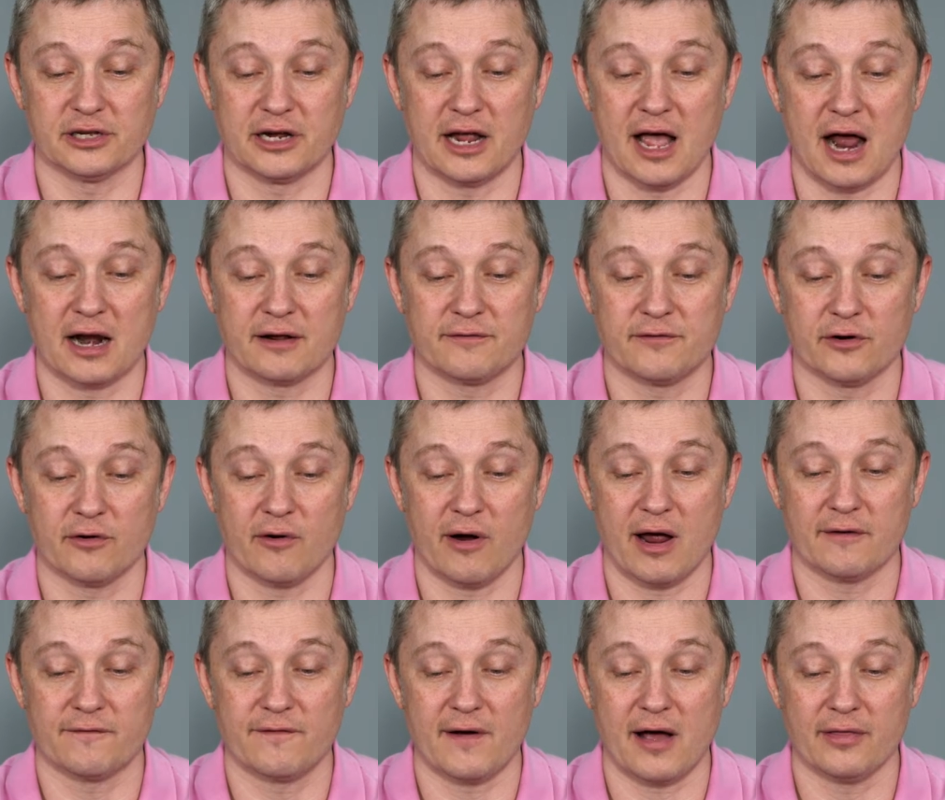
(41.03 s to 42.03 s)
the God of your
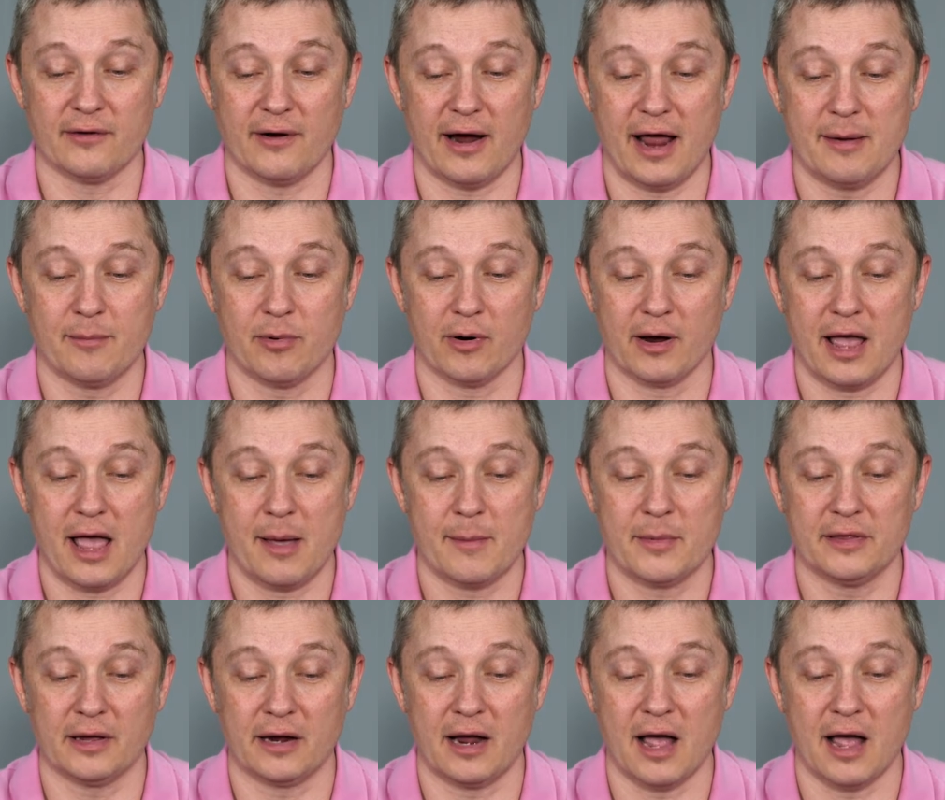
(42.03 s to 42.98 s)
grandfather Abraham and the